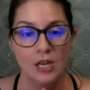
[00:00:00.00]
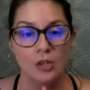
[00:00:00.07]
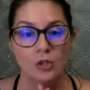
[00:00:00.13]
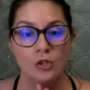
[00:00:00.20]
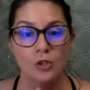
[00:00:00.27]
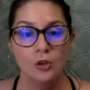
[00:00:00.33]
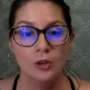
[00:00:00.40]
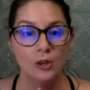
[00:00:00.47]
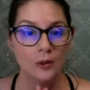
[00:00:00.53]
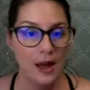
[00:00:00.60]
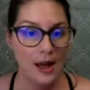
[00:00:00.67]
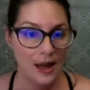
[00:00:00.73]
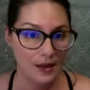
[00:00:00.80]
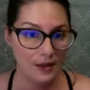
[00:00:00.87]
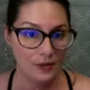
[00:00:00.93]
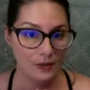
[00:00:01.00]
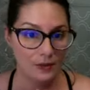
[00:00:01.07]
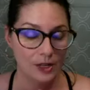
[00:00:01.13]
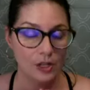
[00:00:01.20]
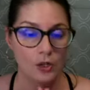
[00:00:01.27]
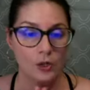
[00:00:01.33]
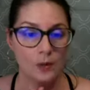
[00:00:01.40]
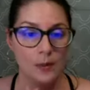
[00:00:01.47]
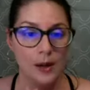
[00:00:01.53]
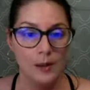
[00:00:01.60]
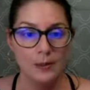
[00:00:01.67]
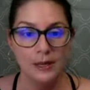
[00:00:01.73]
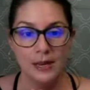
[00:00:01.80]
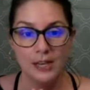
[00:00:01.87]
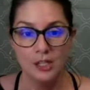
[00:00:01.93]
do you have your
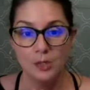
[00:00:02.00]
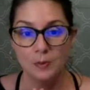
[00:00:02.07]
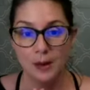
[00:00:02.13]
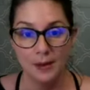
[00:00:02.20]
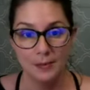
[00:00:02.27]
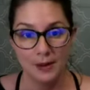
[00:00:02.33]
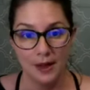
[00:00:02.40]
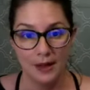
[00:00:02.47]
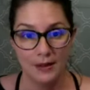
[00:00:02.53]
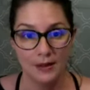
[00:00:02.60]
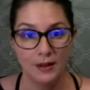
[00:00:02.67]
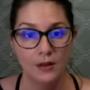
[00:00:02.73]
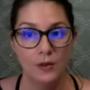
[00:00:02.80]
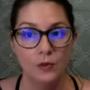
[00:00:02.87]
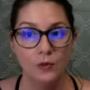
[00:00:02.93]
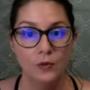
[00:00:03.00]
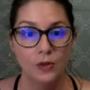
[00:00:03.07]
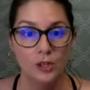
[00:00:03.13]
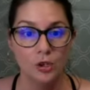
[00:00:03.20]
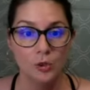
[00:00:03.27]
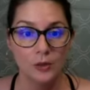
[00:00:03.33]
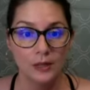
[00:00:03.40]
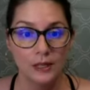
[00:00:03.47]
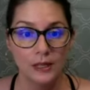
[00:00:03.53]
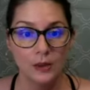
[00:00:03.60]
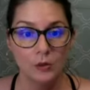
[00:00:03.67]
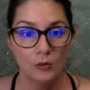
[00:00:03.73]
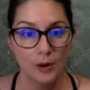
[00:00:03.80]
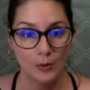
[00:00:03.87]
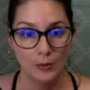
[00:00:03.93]
publication pipeline visually
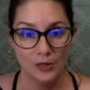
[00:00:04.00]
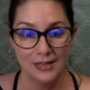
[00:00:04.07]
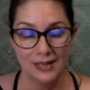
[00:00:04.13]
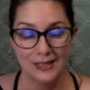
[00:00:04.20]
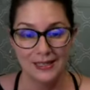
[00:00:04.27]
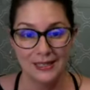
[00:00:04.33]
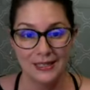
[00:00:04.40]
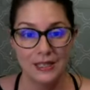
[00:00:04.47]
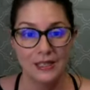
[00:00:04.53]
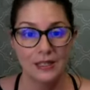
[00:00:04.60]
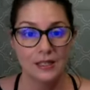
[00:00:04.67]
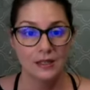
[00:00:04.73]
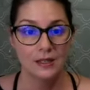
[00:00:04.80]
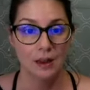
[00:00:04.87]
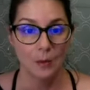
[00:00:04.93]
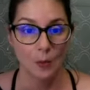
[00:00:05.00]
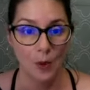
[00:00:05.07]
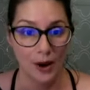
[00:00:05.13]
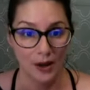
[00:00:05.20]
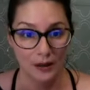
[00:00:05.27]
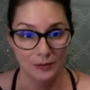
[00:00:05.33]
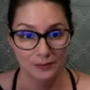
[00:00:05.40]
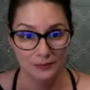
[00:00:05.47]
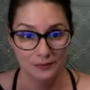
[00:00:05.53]
represented somewhere?